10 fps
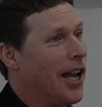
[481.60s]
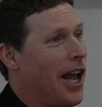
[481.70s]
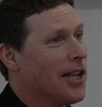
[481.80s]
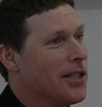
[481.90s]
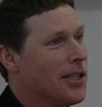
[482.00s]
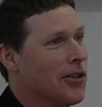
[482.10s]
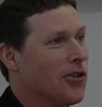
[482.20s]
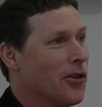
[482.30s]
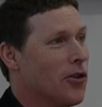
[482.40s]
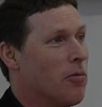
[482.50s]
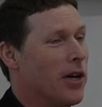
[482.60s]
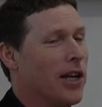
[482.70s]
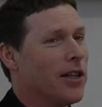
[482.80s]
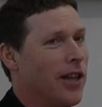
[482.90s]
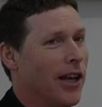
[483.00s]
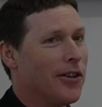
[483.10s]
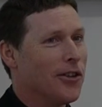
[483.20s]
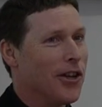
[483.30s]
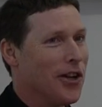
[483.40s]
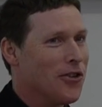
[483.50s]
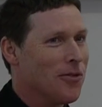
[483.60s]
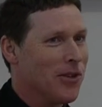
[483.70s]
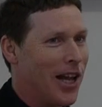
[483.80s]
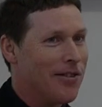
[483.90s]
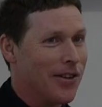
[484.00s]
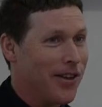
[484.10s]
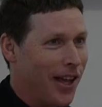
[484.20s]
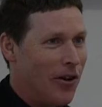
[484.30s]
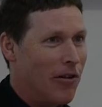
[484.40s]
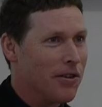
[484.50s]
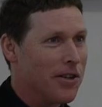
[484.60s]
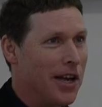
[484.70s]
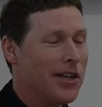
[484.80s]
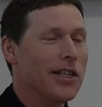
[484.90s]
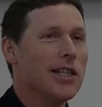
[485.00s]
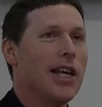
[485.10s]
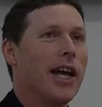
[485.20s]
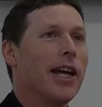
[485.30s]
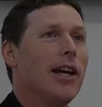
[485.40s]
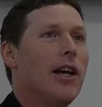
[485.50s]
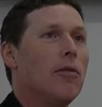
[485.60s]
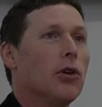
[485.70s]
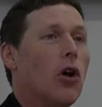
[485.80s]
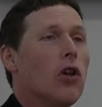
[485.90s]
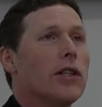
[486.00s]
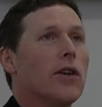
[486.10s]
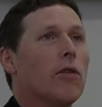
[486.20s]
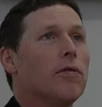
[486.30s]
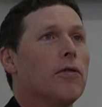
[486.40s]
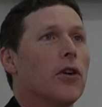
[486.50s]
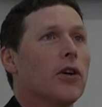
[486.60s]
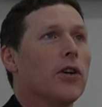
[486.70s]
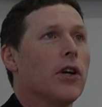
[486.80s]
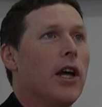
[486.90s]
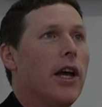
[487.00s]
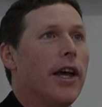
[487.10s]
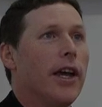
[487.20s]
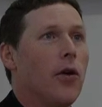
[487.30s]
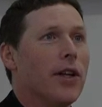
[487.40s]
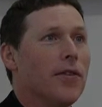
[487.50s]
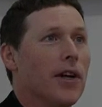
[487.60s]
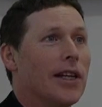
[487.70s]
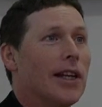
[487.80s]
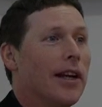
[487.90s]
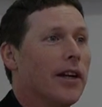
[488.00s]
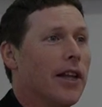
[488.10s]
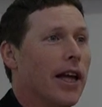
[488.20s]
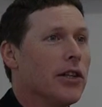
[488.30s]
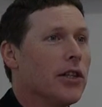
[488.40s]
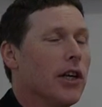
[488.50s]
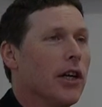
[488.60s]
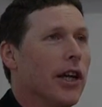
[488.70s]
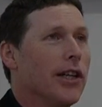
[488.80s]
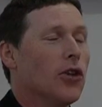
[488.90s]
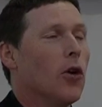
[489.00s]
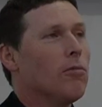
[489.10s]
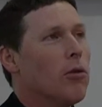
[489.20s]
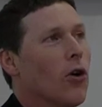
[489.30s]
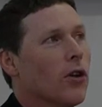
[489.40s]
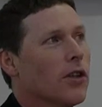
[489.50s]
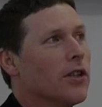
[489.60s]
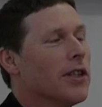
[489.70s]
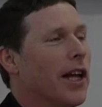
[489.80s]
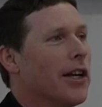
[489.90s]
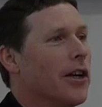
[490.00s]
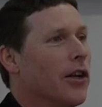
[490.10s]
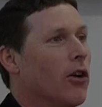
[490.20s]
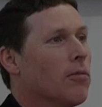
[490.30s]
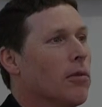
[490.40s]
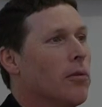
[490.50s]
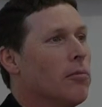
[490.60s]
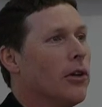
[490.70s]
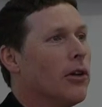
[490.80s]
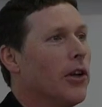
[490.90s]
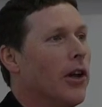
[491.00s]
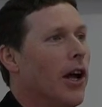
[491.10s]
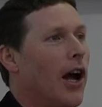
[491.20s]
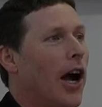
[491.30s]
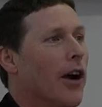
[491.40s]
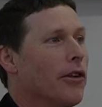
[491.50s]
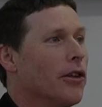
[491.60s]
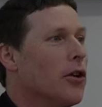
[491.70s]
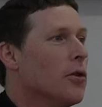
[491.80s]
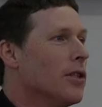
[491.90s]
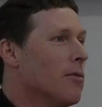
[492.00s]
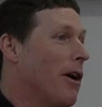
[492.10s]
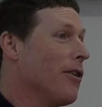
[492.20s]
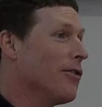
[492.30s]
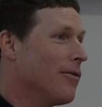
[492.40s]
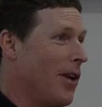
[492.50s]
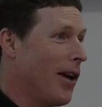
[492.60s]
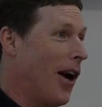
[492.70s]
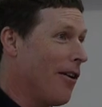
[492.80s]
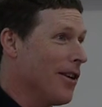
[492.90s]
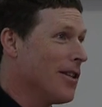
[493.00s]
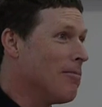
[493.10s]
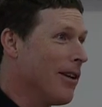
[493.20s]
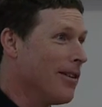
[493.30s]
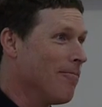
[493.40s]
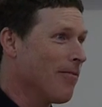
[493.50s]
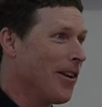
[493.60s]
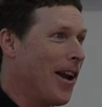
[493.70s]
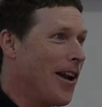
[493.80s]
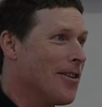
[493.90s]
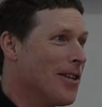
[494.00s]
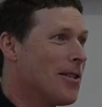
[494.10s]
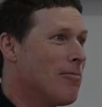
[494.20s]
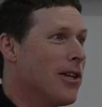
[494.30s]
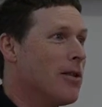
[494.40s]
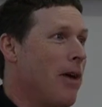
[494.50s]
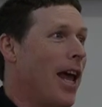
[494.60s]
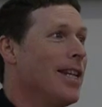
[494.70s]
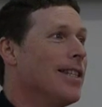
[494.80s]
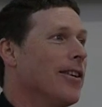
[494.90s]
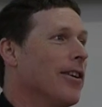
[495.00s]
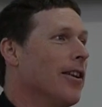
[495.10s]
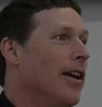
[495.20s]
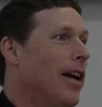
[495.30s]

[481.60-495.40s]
the last sort of group I'd like to thank are the teachers themselves, and thank you all for attending today, but also for, it's very clear that it's so important that our young people are enthused about, like, our discipline, and our discipline depends on